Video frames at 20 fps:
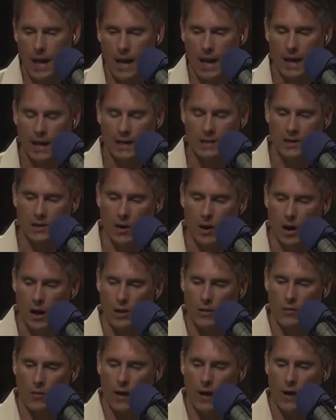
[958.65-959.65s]
and it's
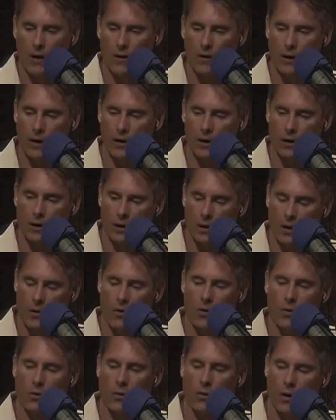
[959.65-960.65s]
all around
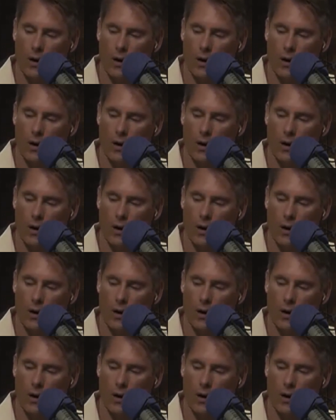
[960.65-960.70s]
local